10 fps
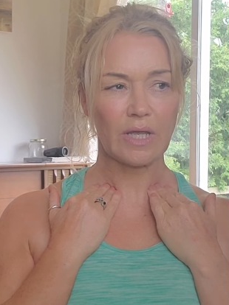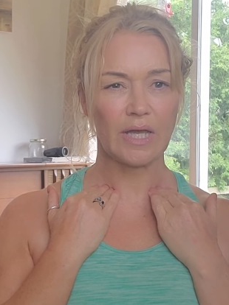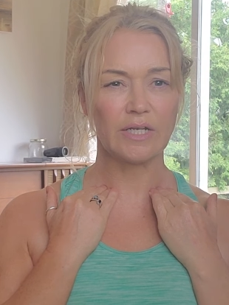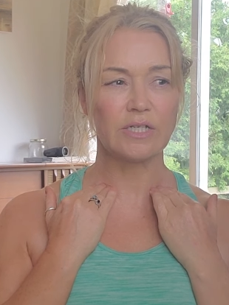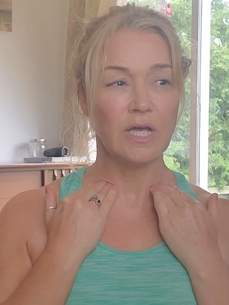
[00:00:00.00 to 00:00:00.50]

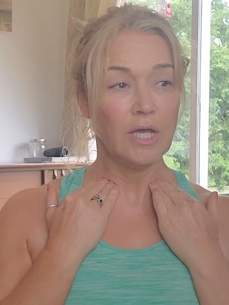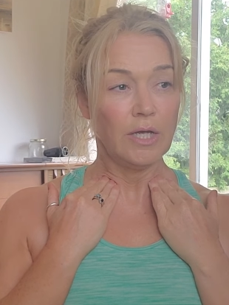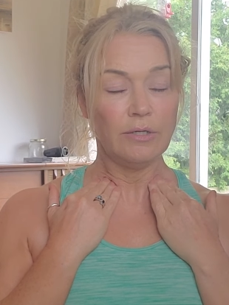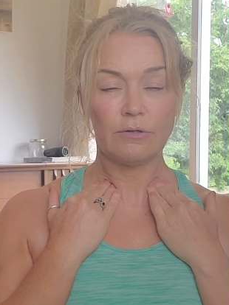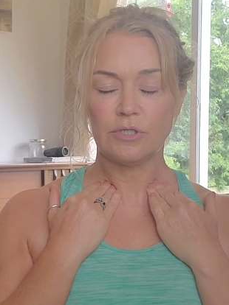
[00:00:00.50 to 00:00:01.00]
And
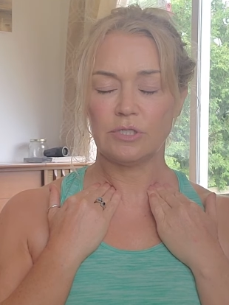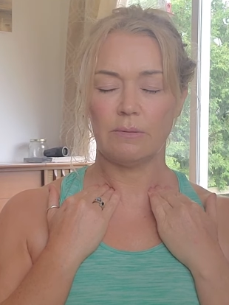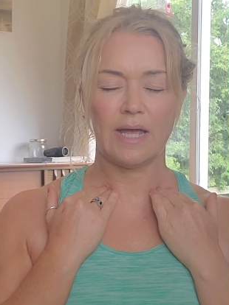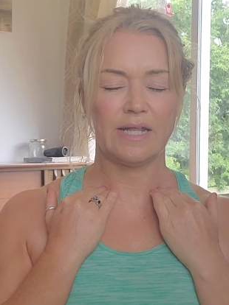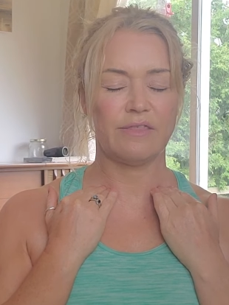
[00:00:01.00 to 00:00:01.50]
you can do
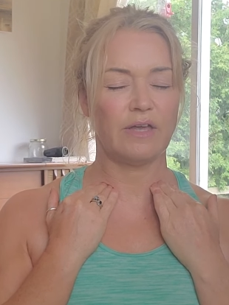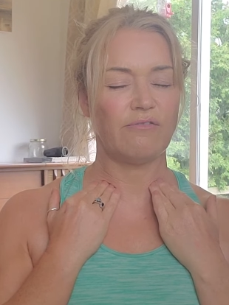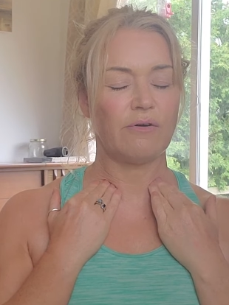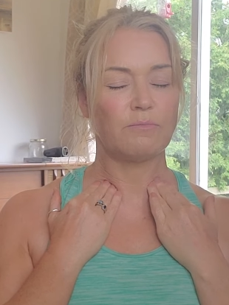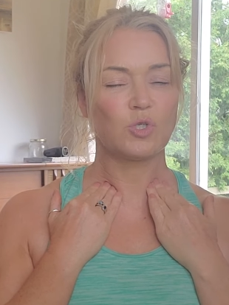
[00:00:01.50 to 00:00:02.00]
anything
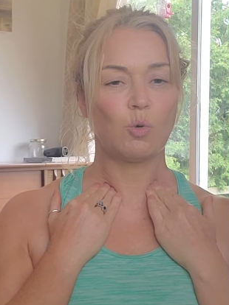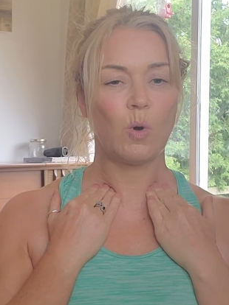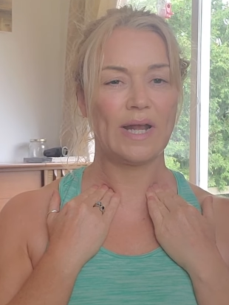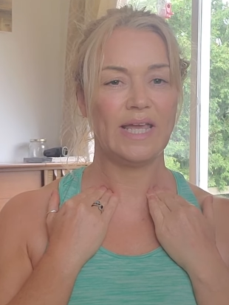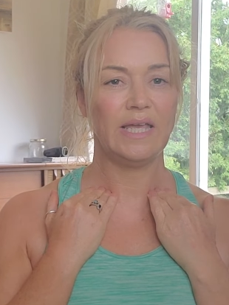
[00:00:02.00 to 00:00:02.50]
from
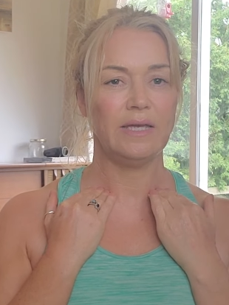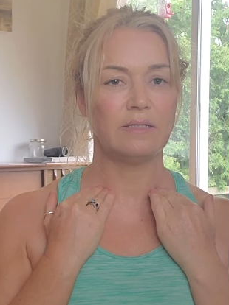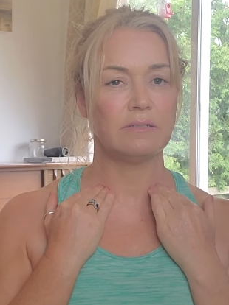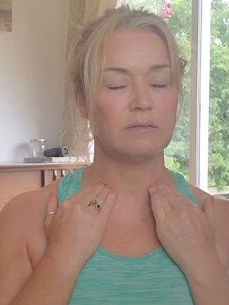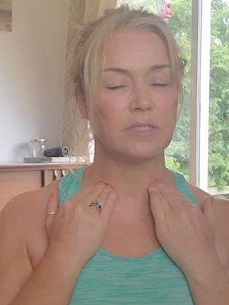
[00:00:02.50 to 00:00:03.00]
20
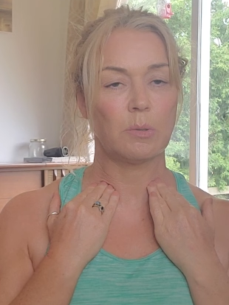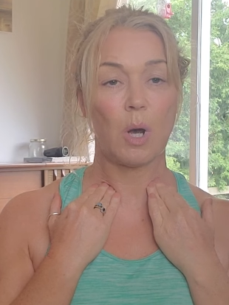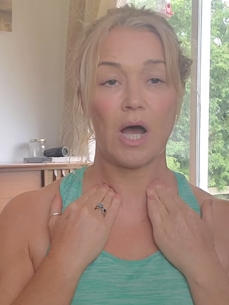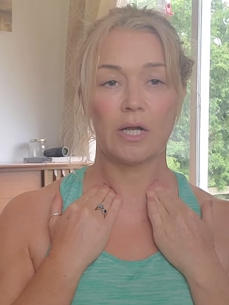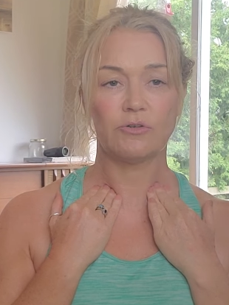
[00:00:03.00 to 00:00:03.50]
to
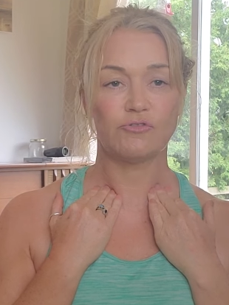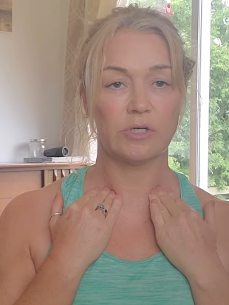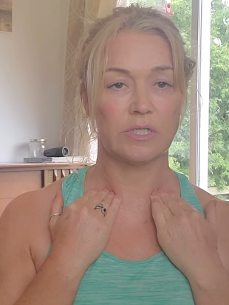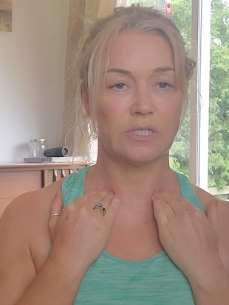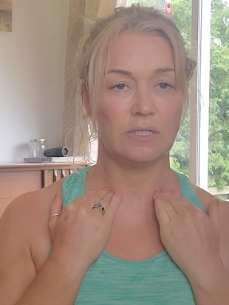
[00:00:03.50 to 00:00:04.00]

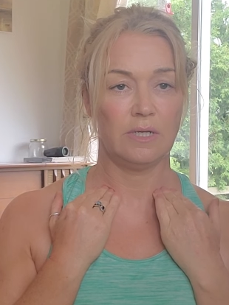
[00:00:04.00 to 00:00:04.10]
100,